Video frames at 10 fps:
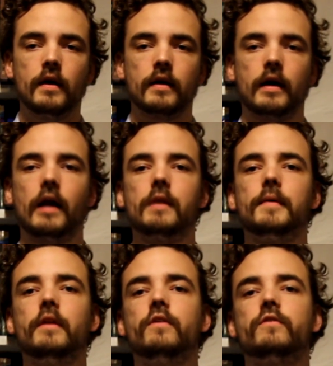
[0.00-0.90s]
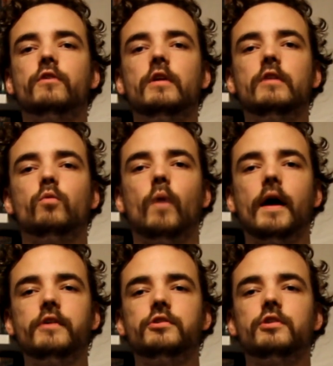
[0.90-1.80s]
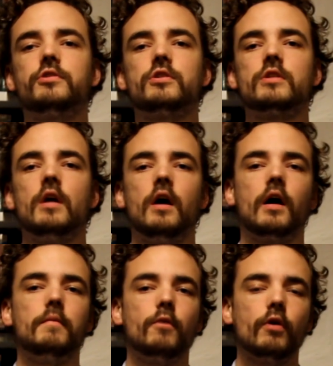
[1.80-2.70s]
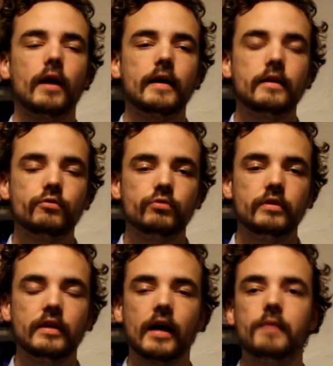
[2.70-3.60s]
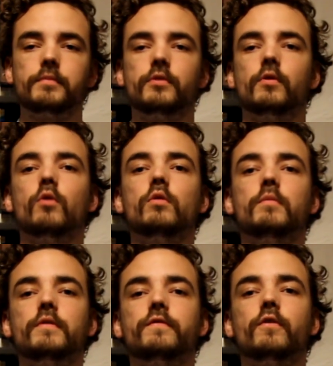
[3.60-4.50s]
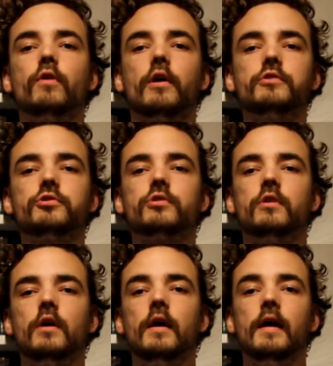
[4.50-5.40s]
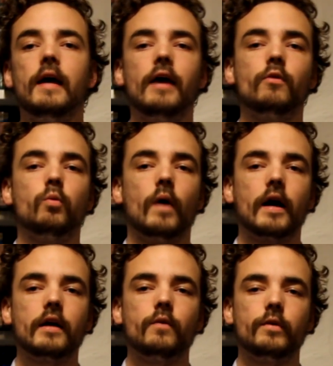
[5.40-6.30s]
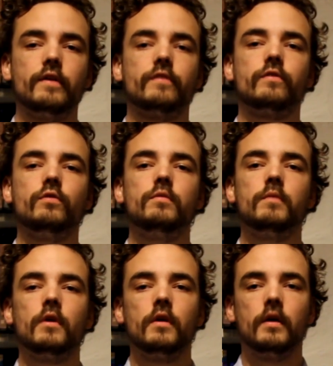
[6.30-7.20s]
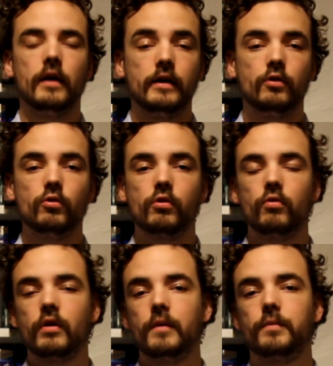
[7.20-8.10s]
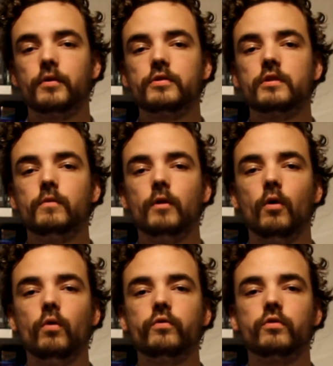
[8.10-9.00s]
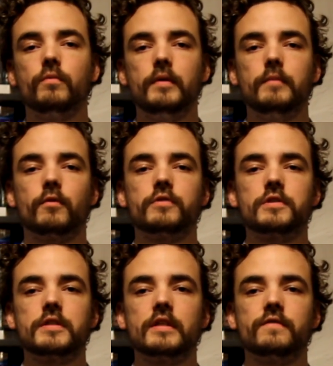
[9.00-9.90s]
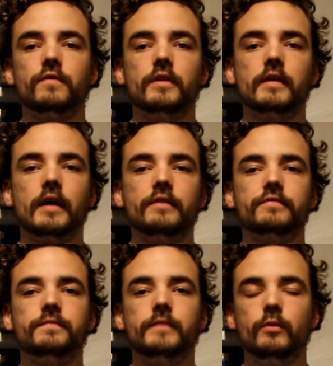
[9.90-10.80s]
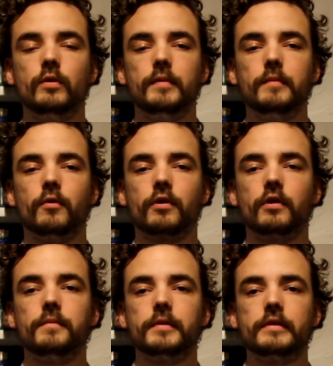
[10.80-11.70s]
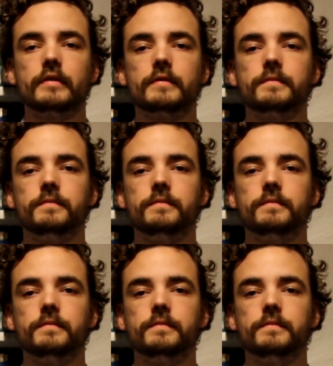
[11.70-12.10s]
Kahneman studied why judges are more likely to deny parole before lunch and why we assume a good-looking person will also be more successful in life. He will be more competent.